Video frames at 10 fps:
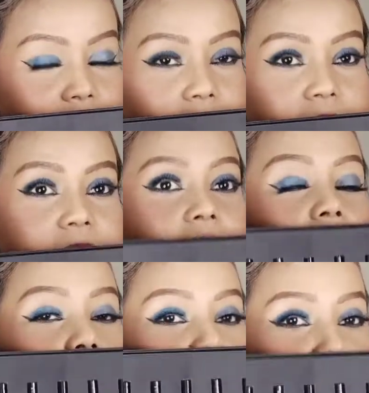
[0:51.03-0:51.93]
It's
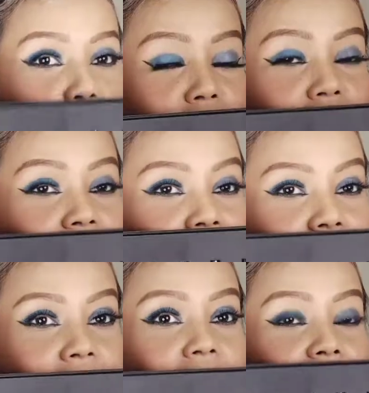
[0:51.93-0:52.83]
just a
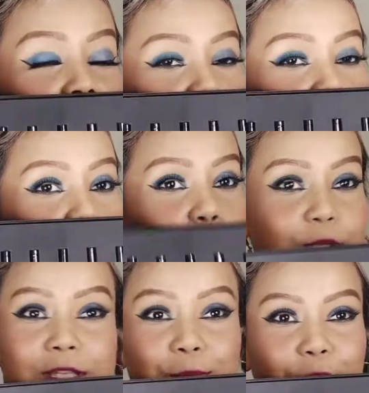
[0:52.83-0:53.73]

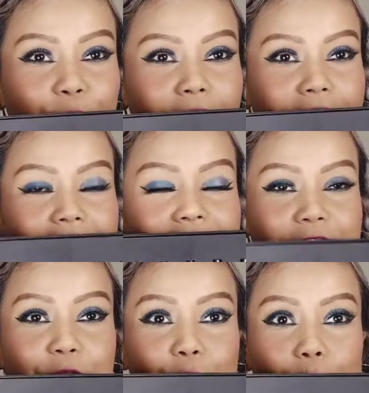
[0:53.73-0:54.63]
awesome product.
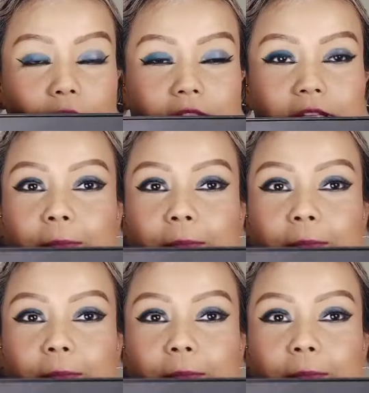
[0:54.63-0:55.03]
You know what?